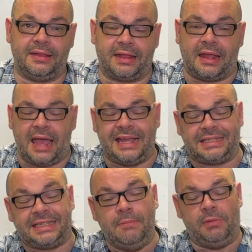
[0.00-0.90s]
That, it's
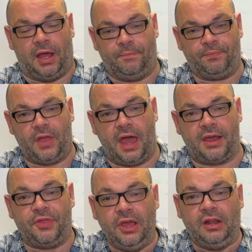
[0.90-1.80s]
similar and I
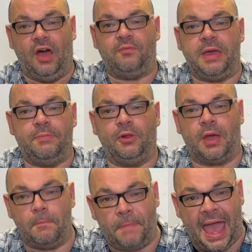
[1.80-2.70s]
think a lot of people
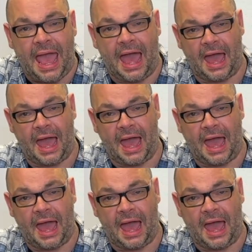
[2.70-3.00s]
compare